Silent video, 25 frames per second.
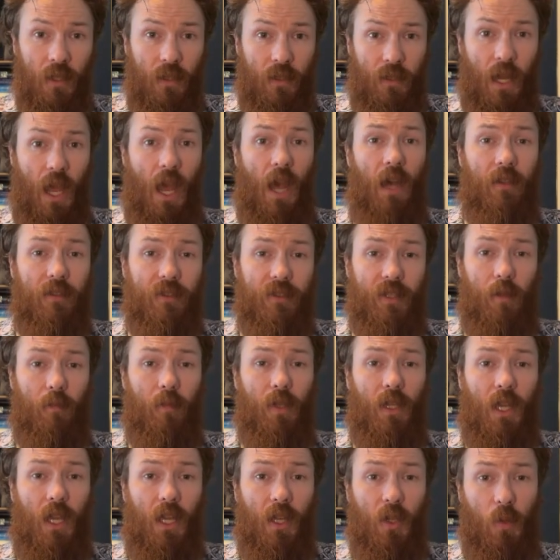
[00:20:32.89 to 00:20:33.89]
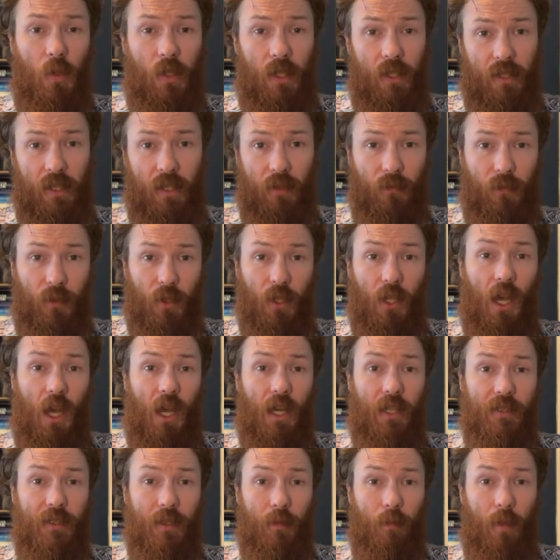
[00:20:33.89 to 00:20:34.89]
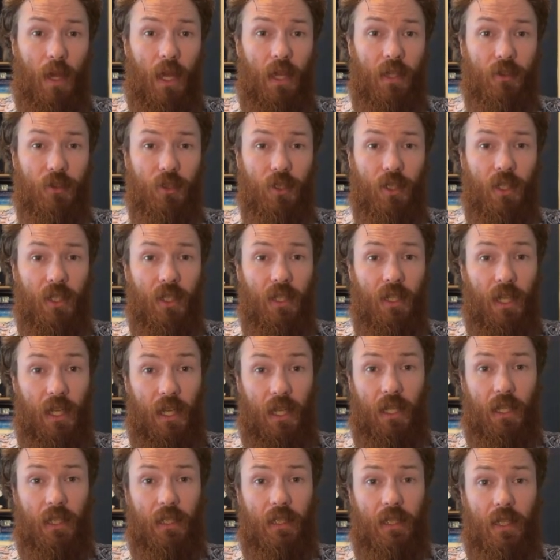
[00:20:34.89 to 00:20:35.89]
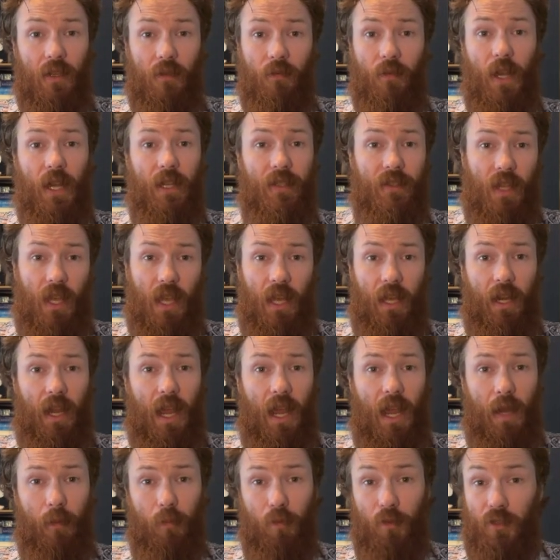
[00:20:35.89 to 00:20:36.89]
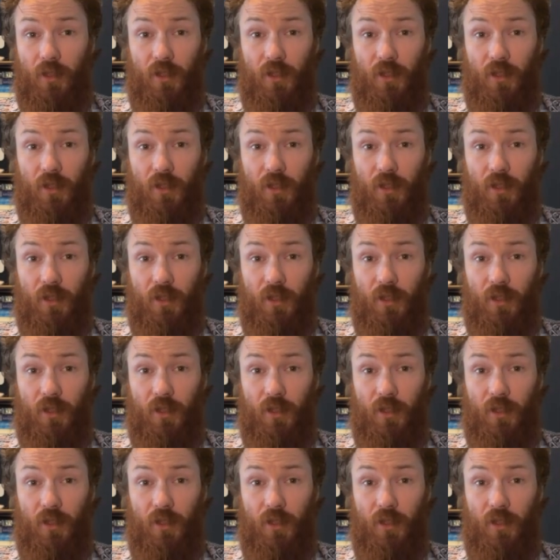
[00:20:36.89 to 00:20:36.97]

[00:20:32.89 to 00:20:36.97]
Now, something I quickly forgot to mention in the InvestCan app,